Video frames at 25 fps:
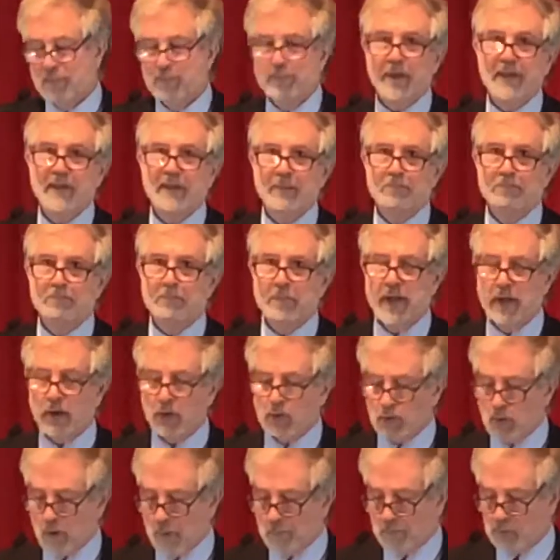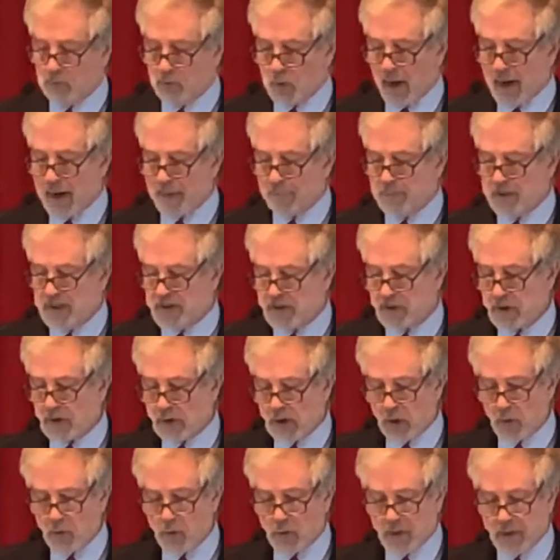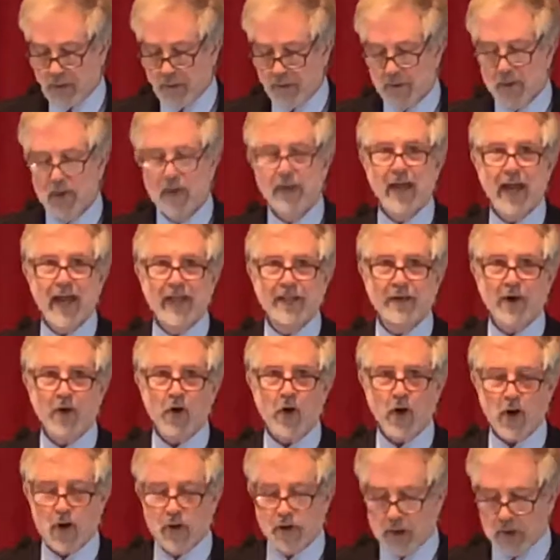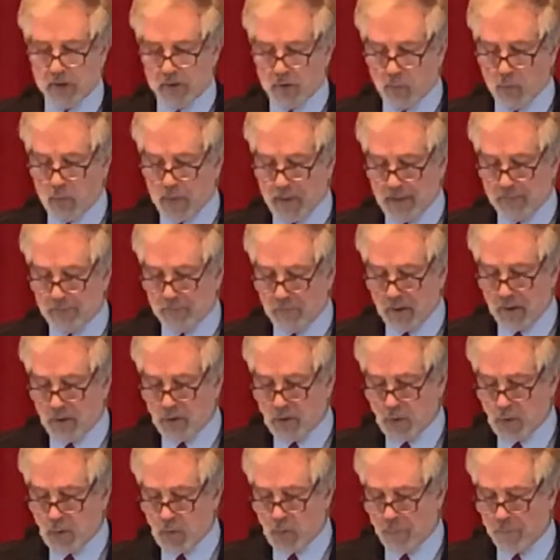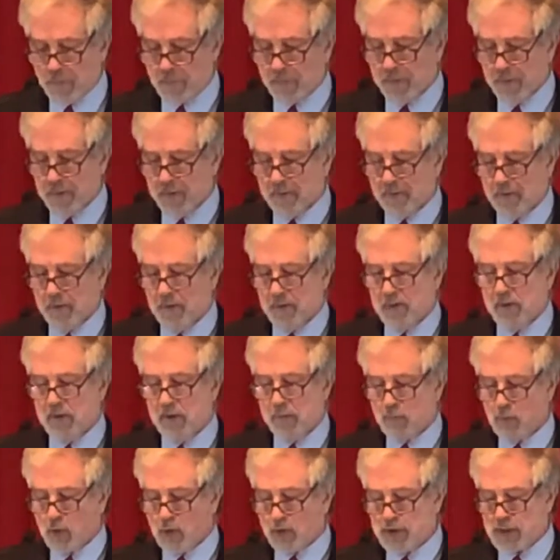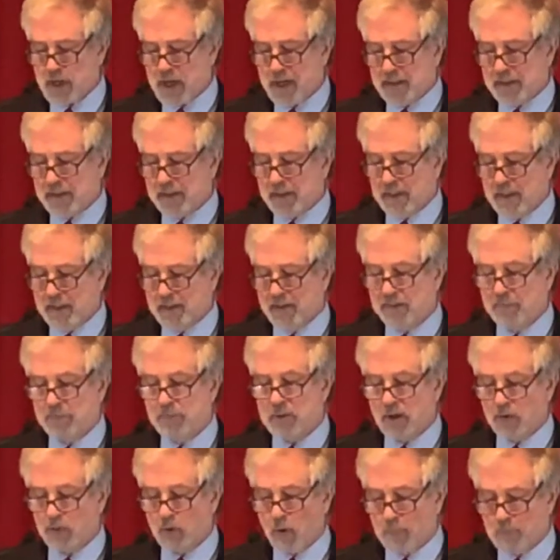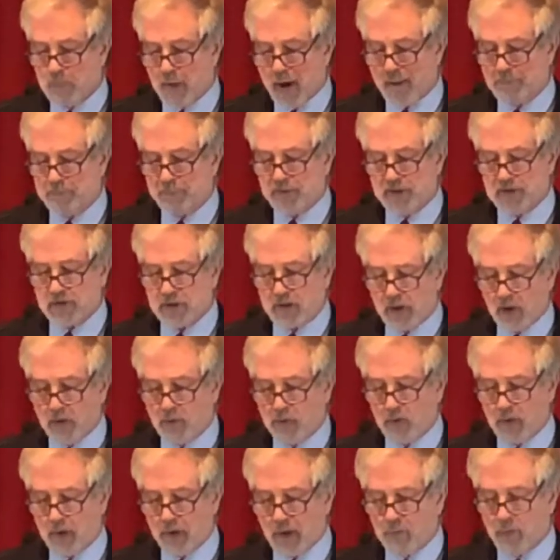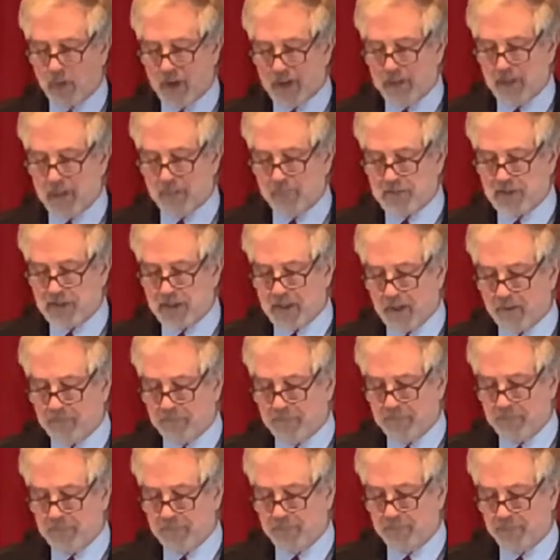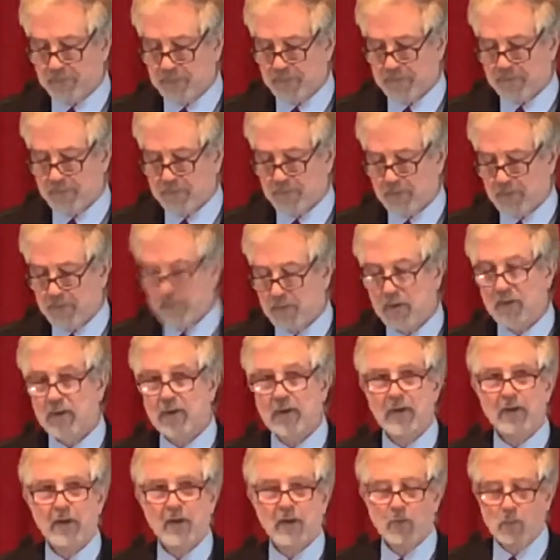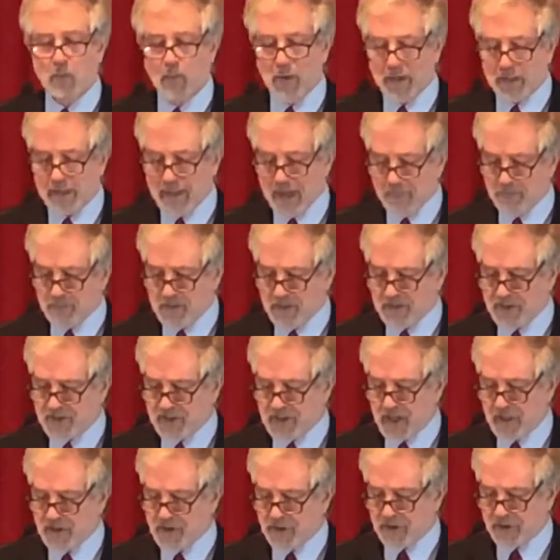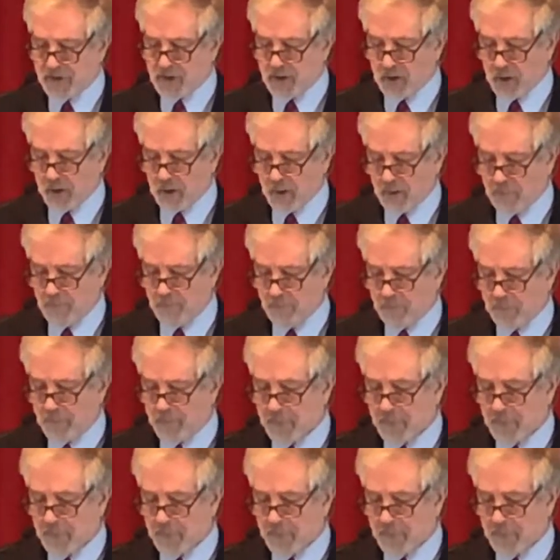But the pilgrim grabbed his cloak, and the harder the wind blew, the more tightly the pilgrim wrapped his cloak around himself. When it came to the sun's turn,